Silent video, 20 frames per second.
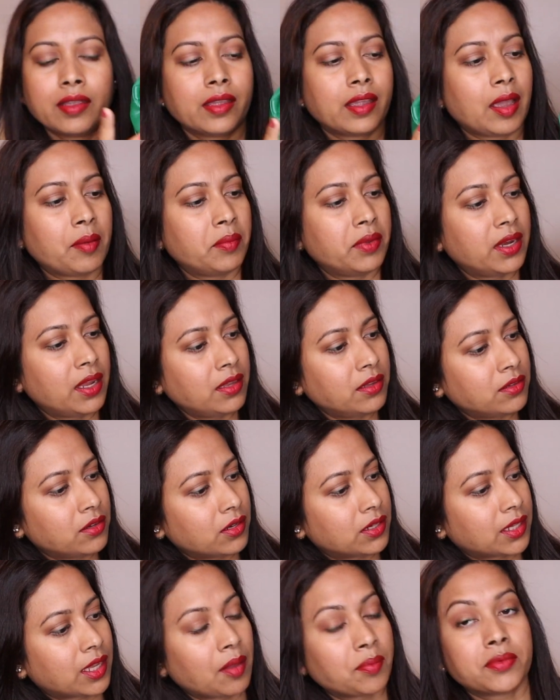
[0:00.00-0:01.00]
camera is
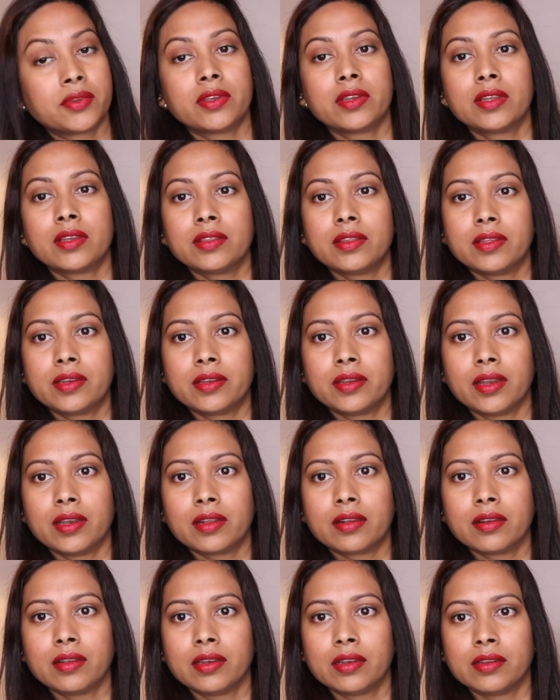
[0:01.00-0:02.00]
not capturing the real
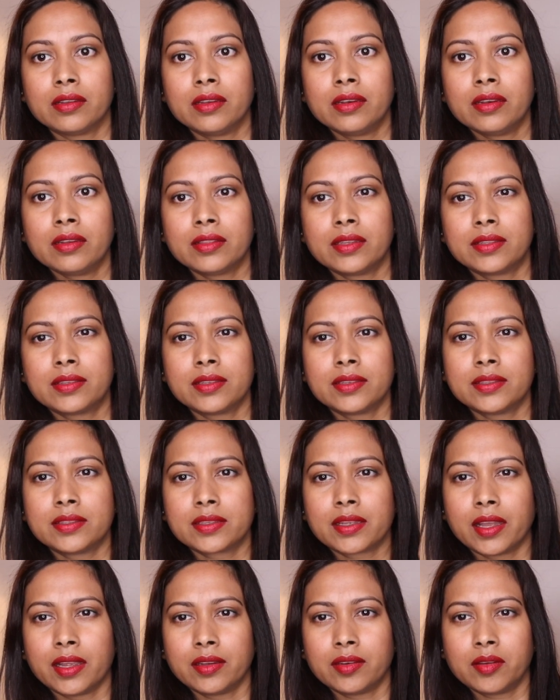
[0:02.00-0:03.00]
color. This is
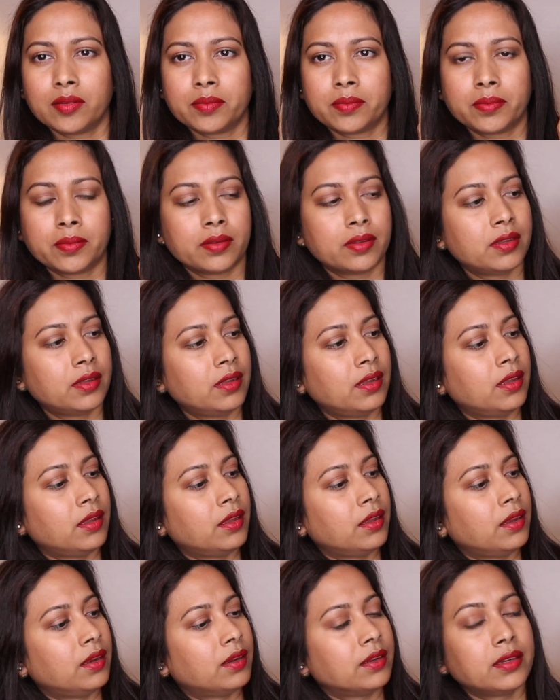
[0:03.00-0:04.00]
kind of
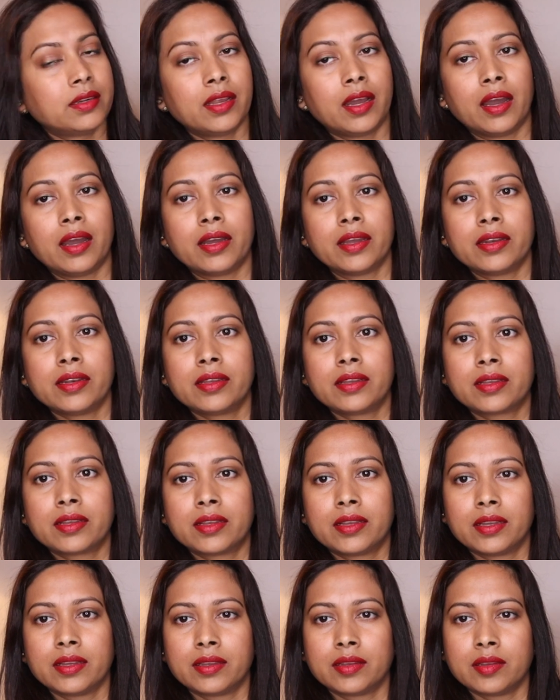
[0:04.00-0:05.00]

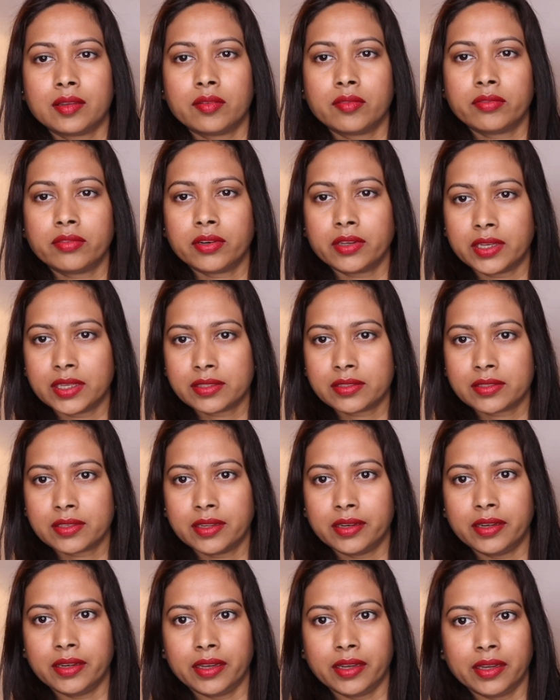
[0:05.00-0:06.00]
dark forest
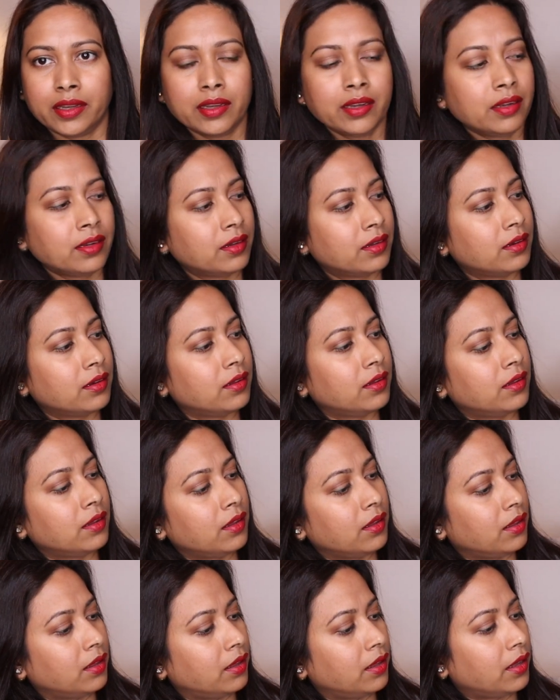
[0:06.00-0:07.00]
green,
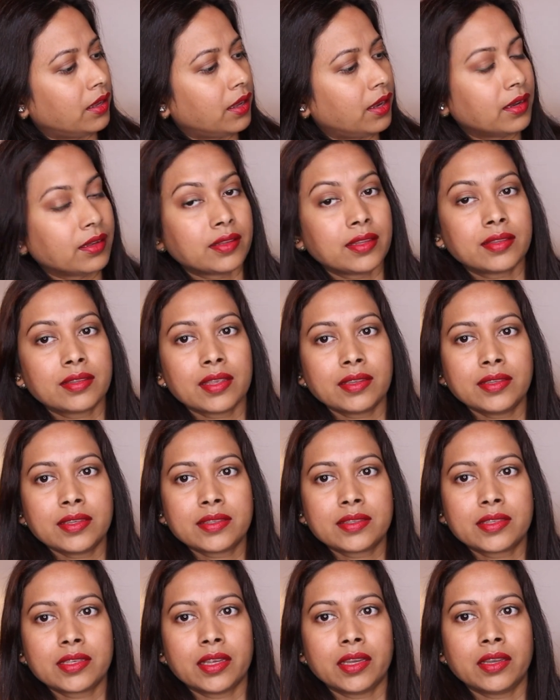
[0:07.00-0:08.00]
and this has a
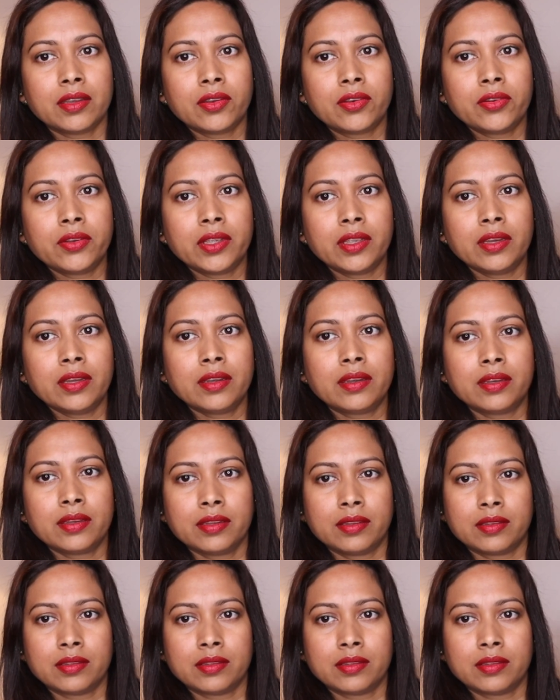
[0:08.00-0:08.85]
sheen to it.